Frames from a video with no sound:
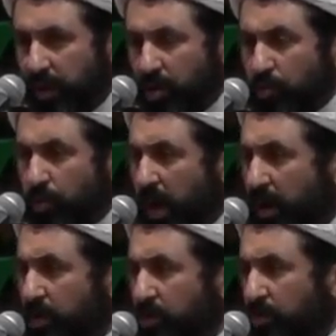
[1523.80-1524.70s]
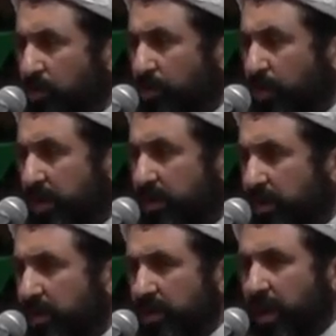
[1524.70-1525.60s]
Why you, who are
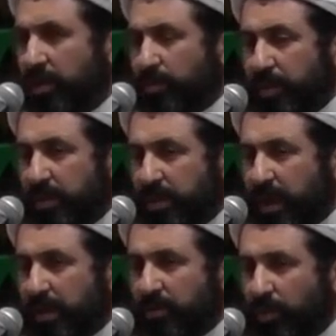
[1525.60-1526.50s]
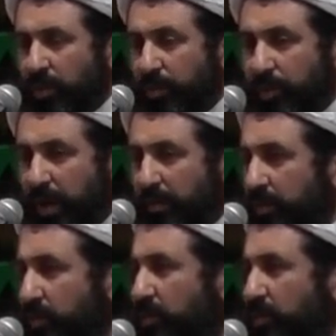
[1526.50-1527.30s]
such a nice person, has all the problem?